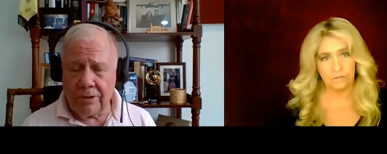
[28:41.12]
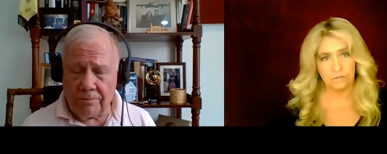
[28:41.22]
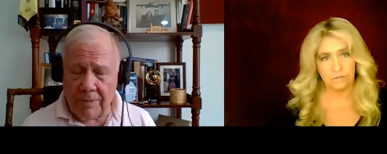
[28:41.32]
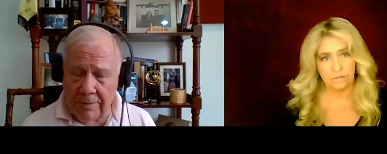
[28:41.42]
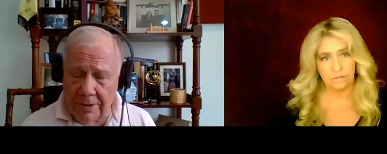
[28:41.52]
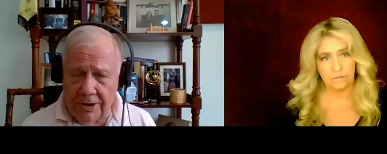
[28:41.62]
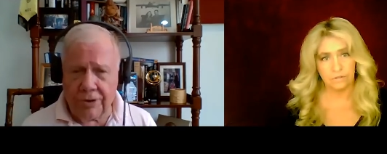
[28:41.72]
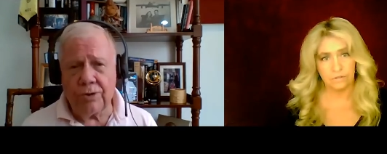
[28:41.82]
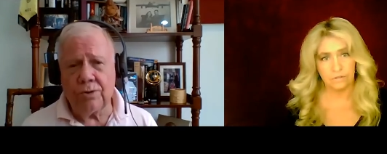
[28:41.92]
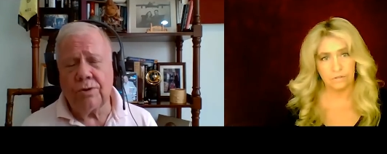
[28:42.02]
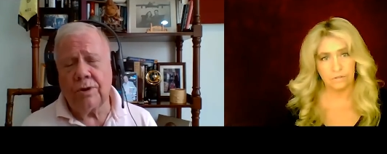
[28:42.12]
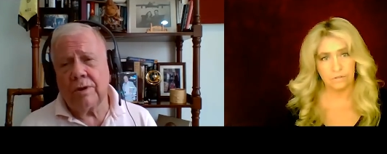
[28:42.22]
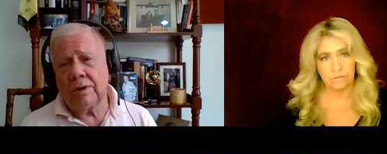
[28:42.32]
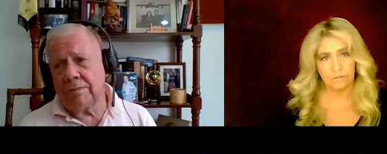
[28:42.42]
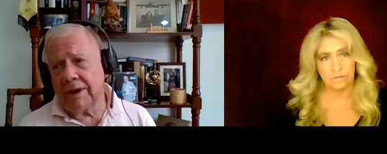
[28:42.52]
Speaker 1: Maybe you,
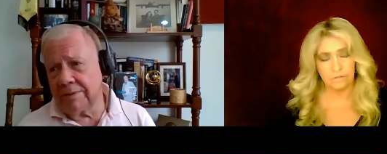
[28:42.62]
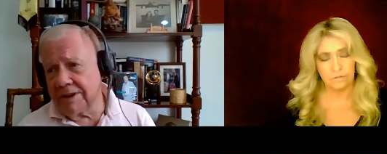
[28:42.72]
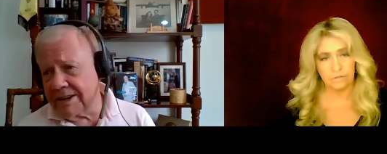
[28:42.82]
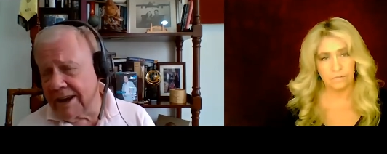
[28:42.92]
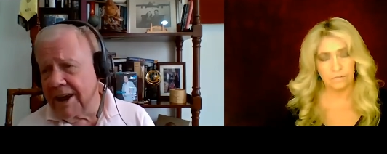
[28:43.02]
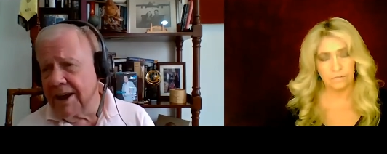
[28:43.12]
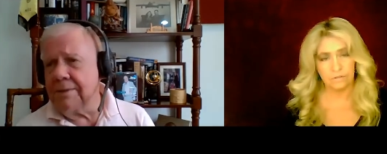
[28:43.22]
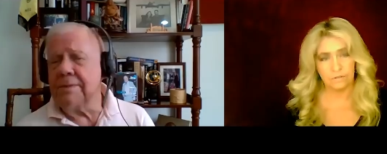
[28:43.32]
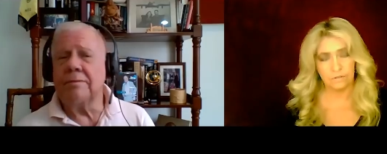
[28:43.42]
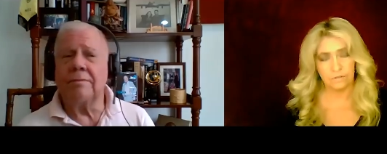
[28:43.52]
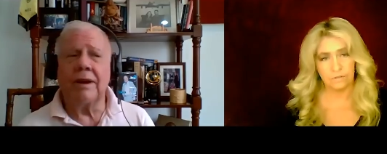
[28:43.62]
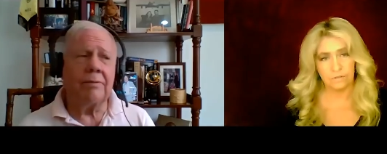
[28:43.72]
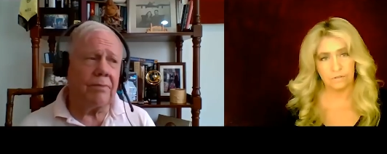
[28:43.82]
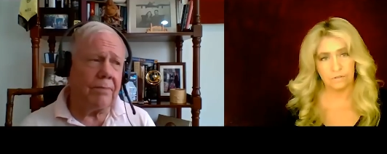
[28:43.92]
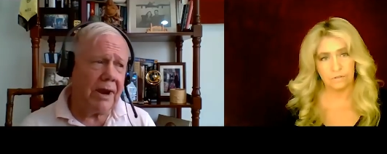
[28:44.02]
maybe Sam,
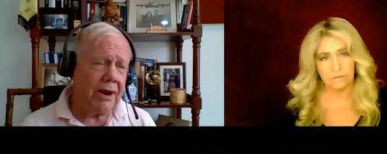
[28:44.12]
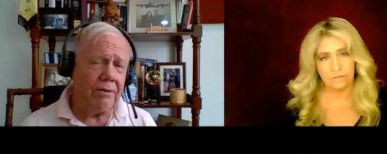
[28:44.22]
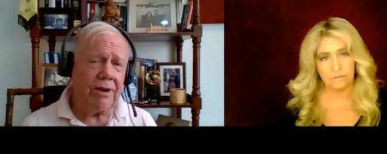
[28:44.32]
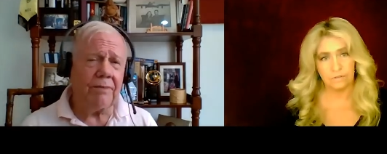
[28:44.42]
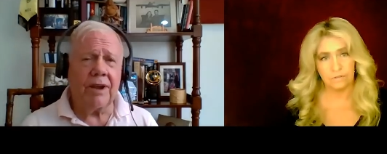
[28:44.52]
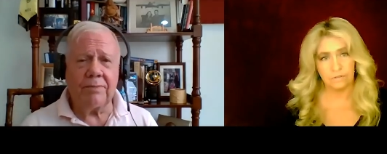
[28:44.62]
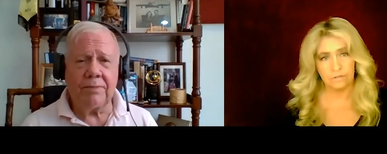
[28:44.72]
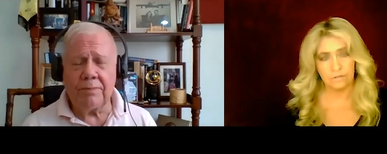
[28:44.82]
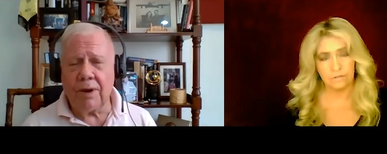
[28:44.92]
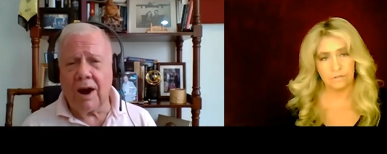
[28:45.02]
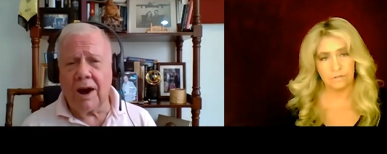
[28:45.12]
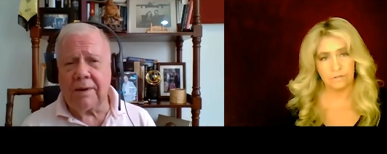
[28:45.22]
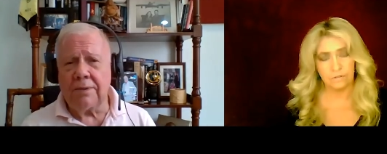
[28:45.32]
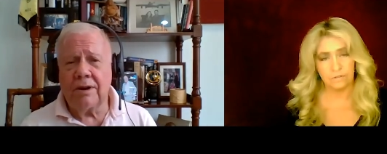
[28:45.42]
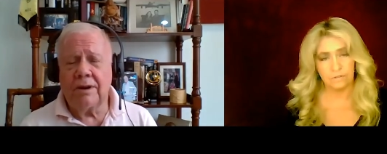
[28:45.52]
maybe Mary, maybe
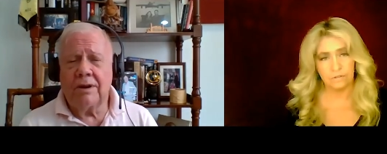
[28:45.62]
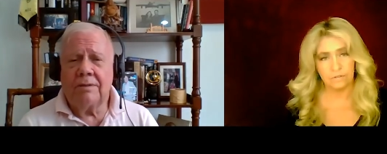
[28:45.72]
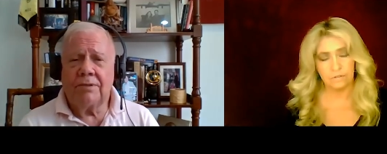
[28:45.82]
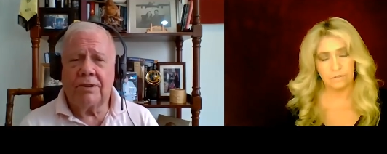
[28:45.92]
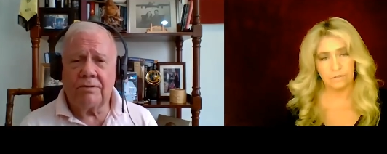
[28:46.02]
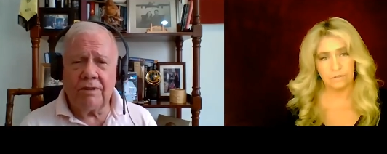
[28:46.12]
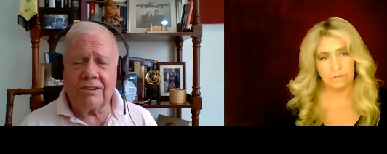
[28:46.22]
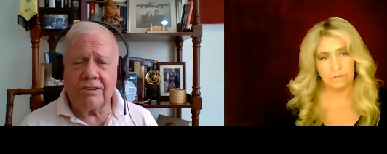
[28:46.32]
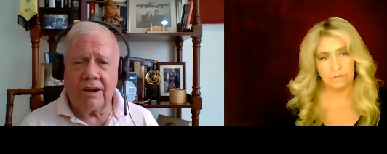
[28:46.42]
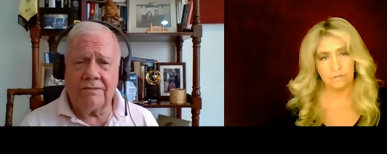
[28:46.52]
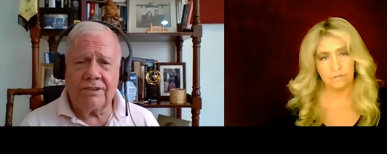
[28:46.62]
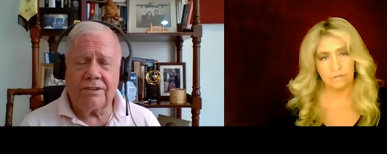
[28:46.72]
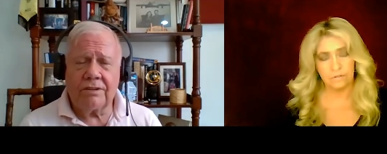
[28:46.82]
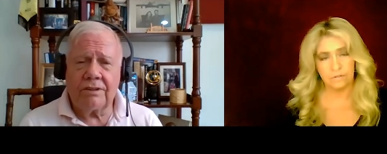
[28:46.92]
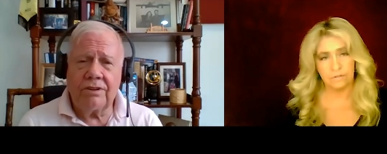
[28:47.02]
Bob, but the rest of
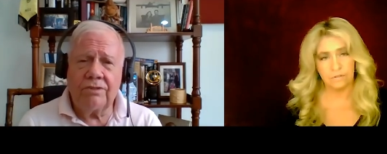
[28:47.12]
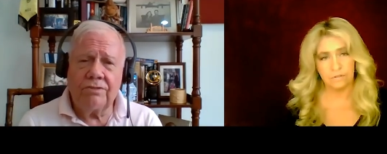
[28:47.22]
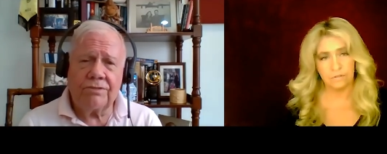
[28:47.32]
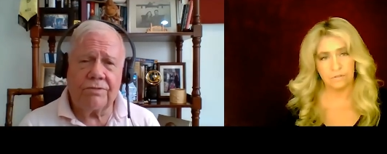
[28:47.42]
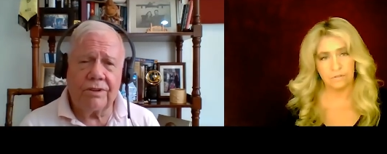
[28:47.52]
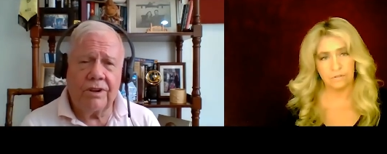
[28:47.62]
us are going to use